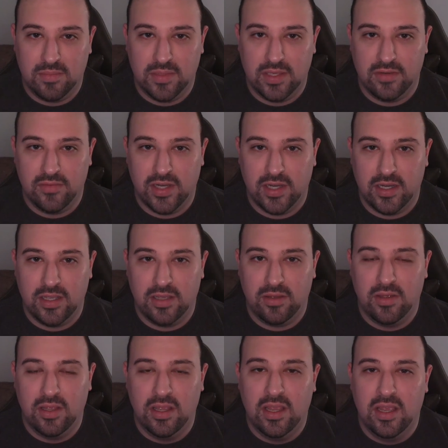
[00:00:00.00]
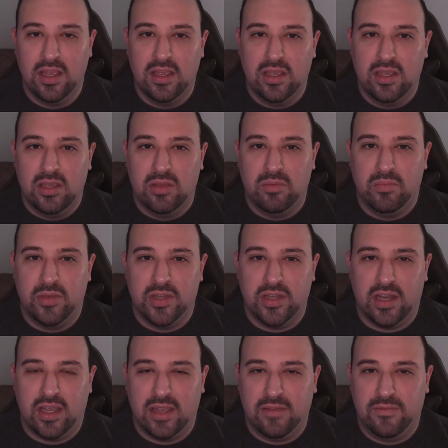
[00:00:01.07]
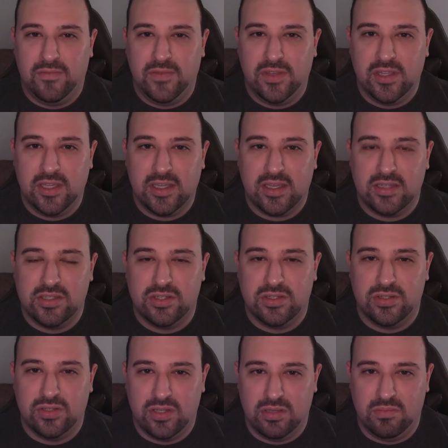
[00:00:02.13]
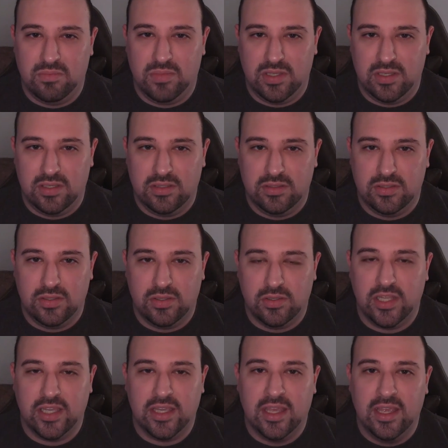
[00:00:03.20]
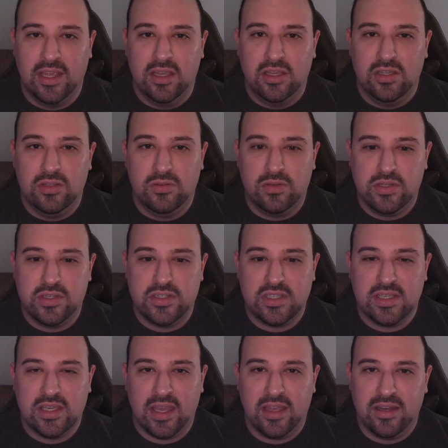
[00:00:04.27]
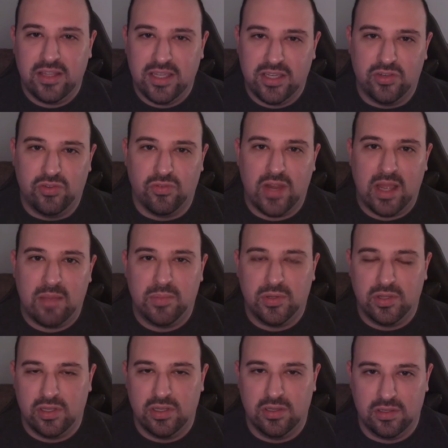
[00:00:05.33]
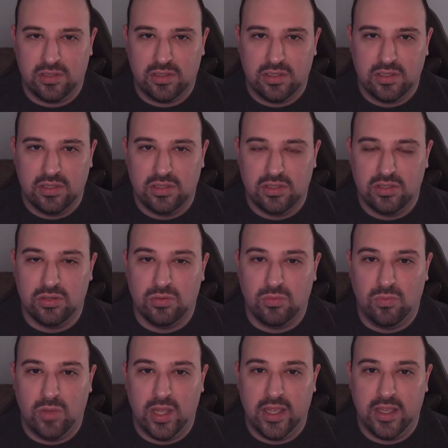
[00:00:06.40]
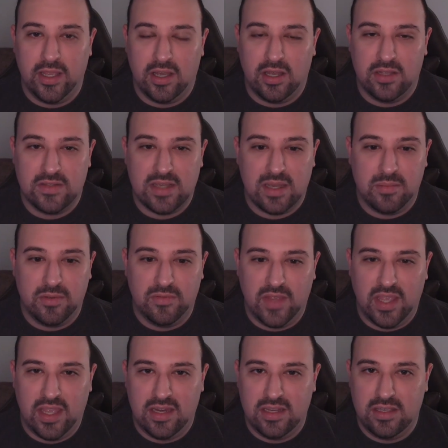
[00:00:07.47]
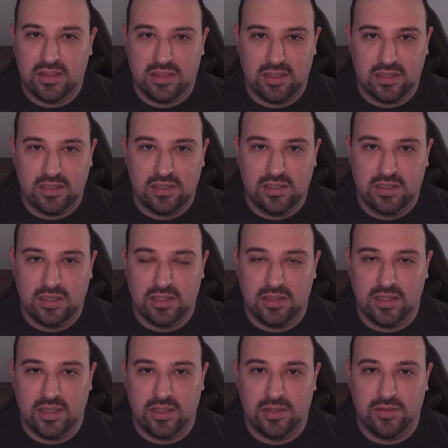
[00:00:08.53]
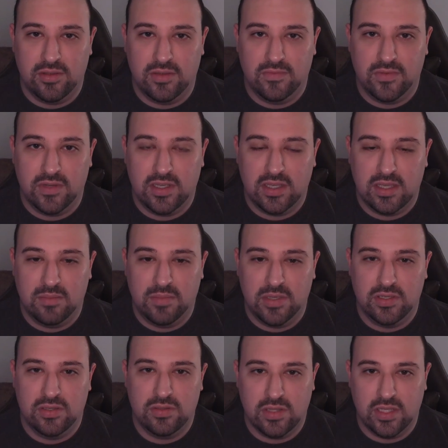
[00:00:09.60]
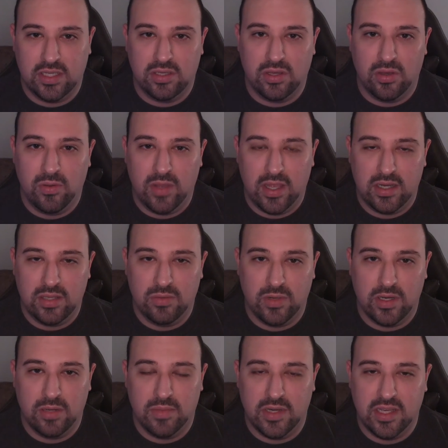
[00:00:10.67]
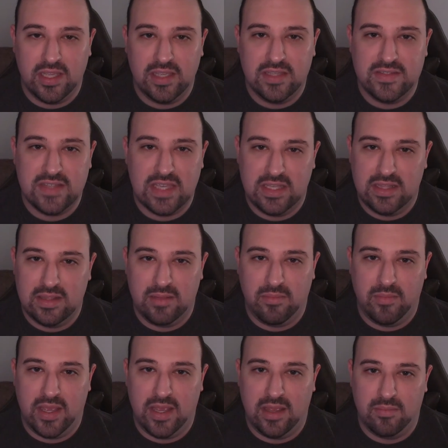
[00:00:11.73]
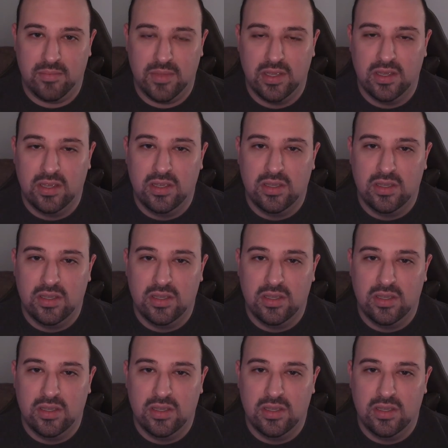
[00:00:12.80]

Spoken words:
campaign right now, but I feel like I shouldn't be. You know, like you can just kind of like grapple hook your way on top of anything in the Halo Infinite campaign. You can like go anywhere, but it is in the map.